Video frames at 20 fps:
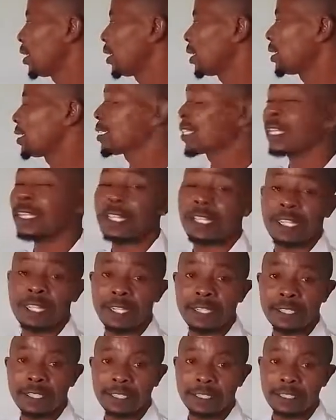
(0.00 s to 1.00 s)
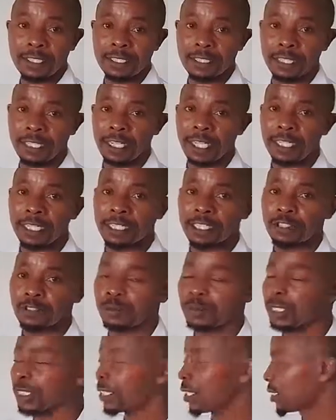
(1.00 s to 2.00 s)
these are the areas that are likely to
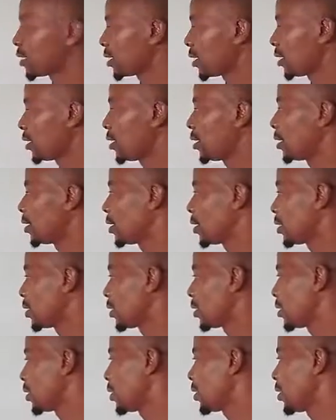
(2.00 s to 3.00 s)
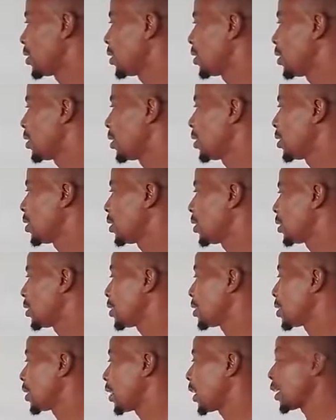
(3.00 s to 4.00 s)
be tested.
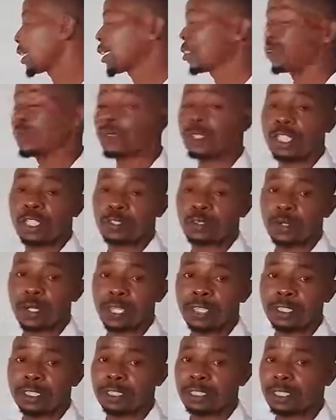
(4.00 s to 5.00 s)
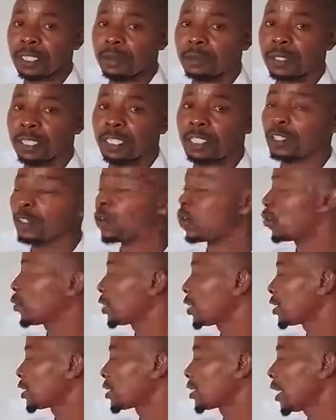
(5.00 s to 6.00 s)
There's a likelihood that you ask something on
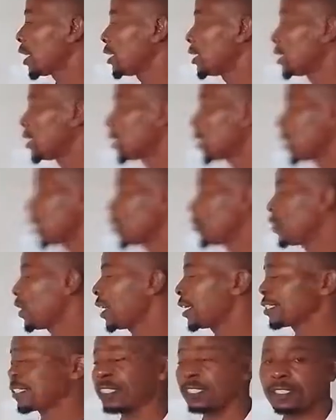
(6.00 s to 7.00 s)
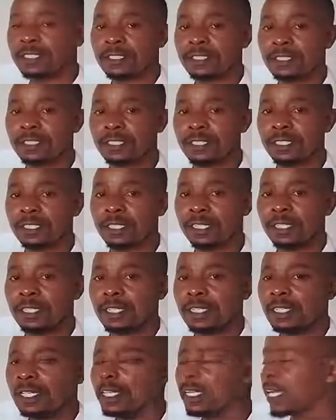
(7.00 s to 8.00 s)
the stylistic devices,
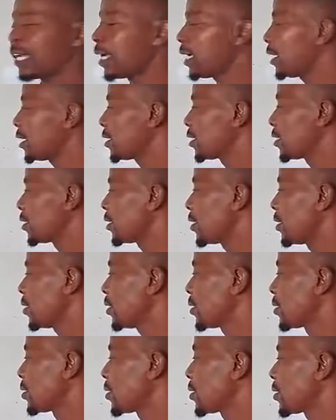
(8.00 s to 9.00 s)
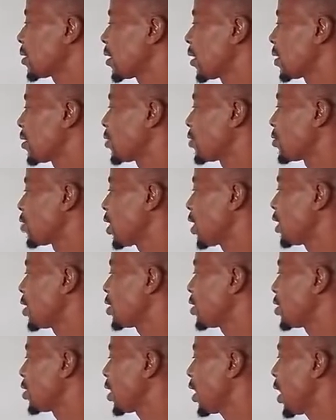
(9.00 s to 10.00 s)
and this can
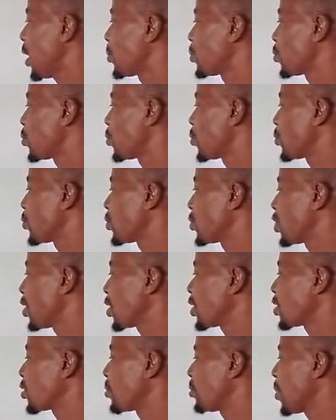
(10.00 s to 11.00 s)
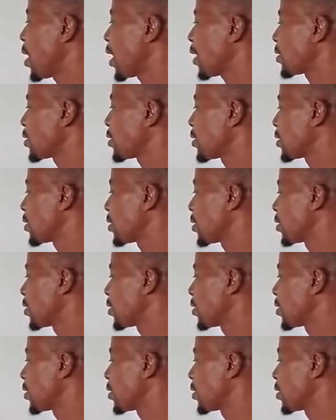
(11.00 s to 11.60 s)
range up to 6 marks